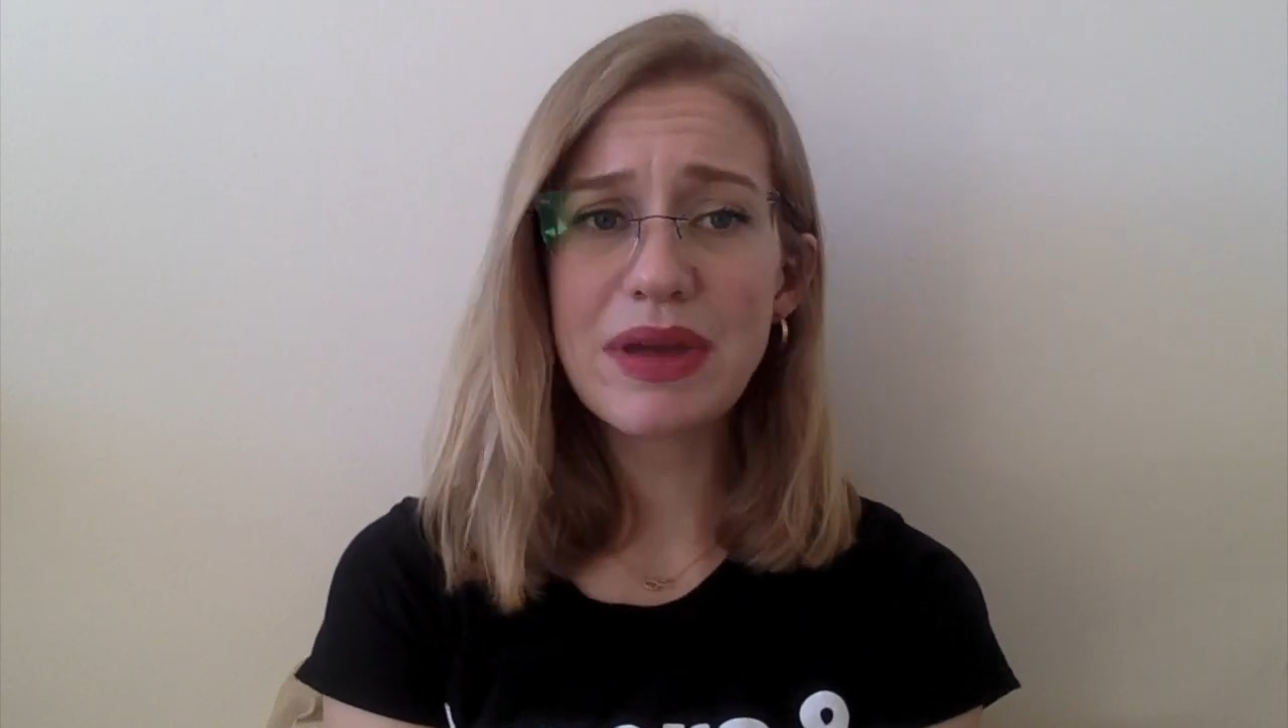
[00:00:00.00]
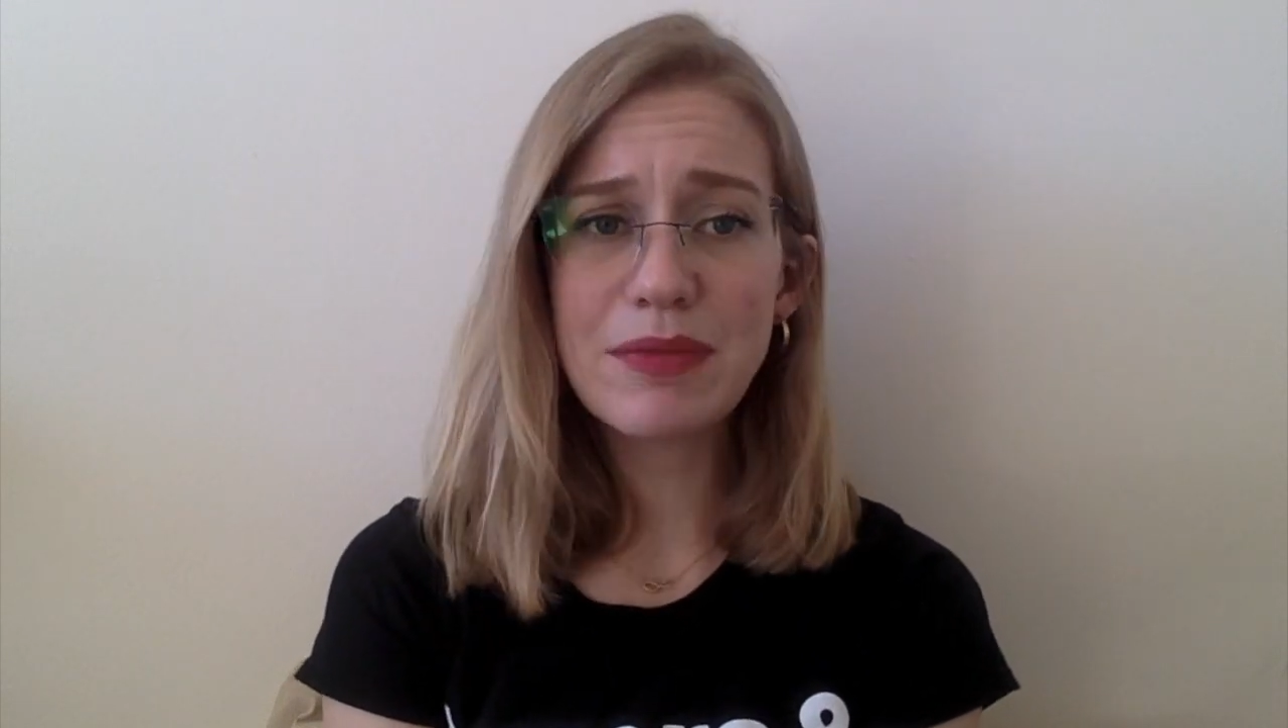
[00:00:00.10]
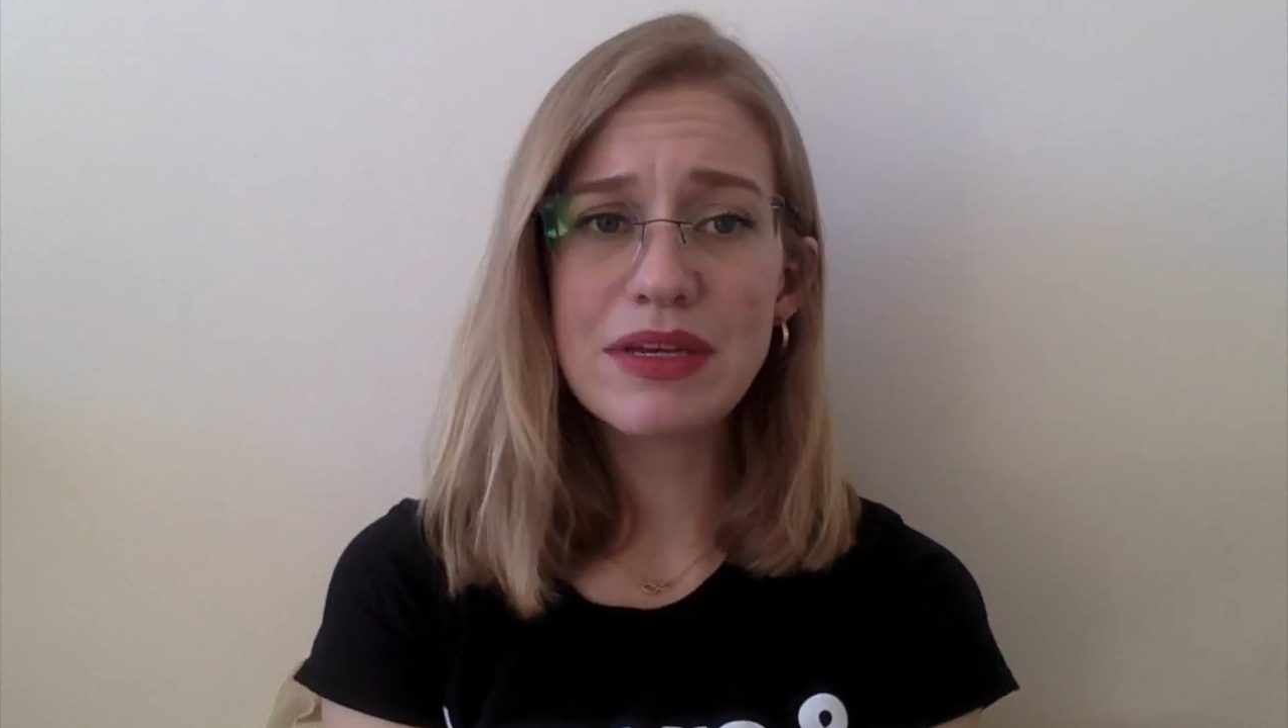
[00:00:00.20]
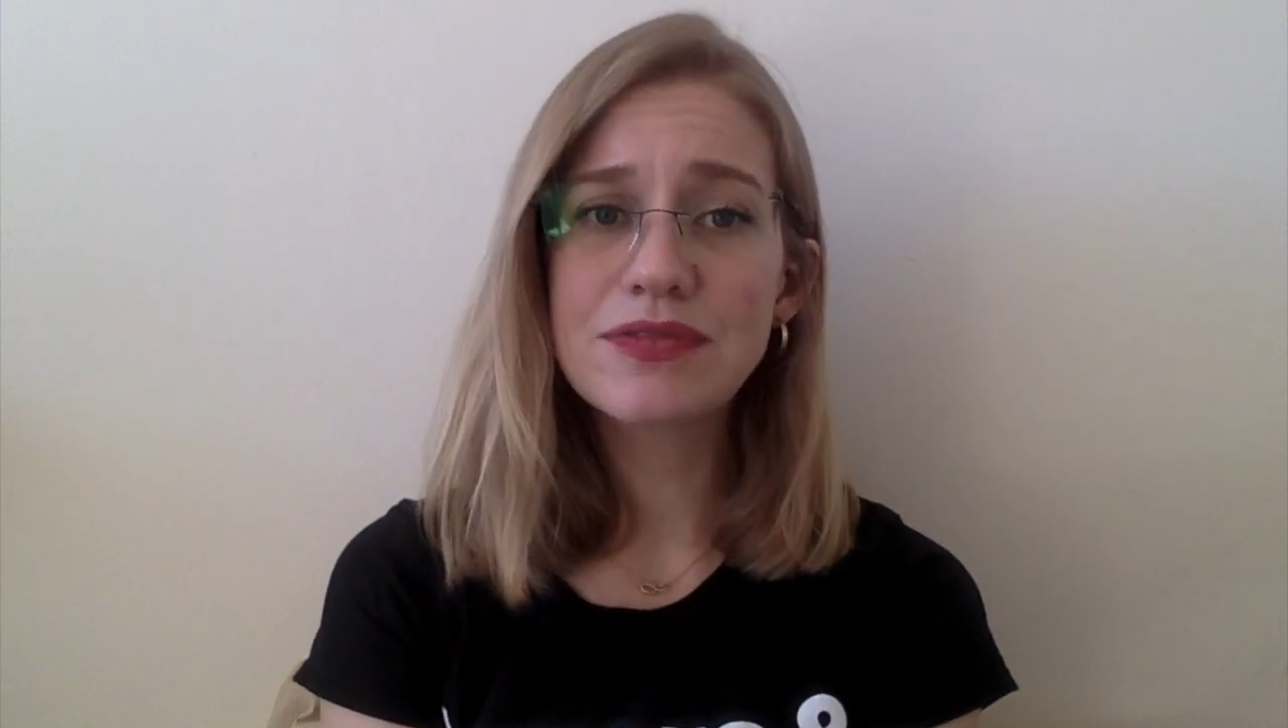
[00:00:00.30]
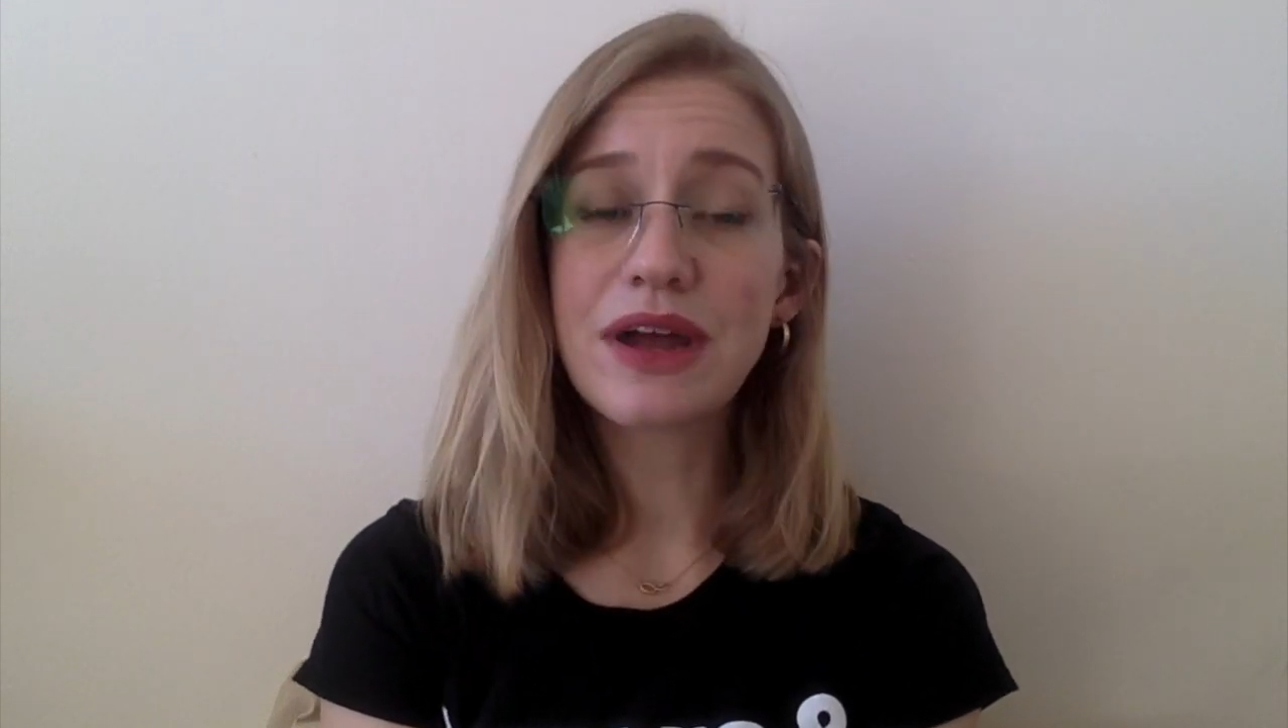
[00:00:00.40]

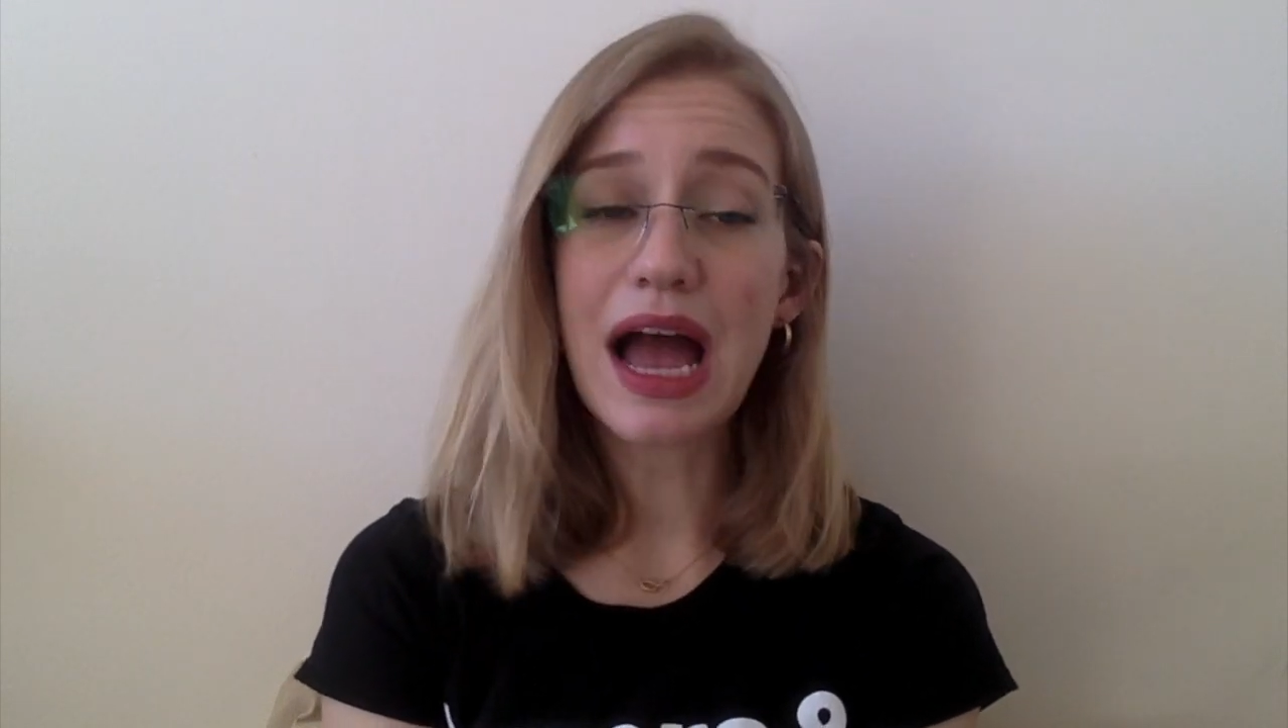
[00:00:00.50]
babies for